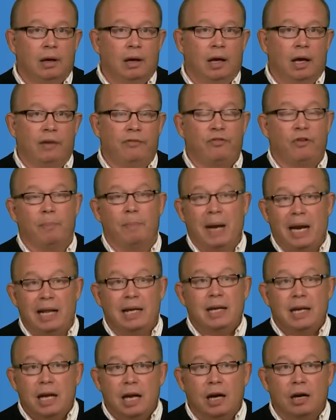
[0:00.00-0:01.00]
And for many
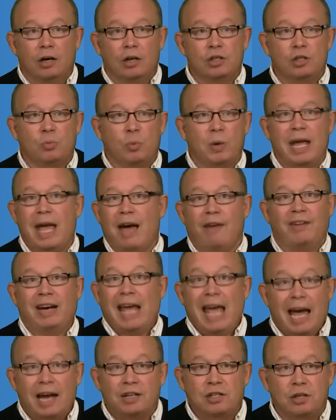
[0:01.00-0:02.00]
years, we haven't
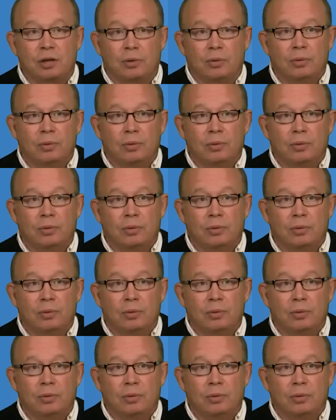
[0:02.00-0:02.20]
had to.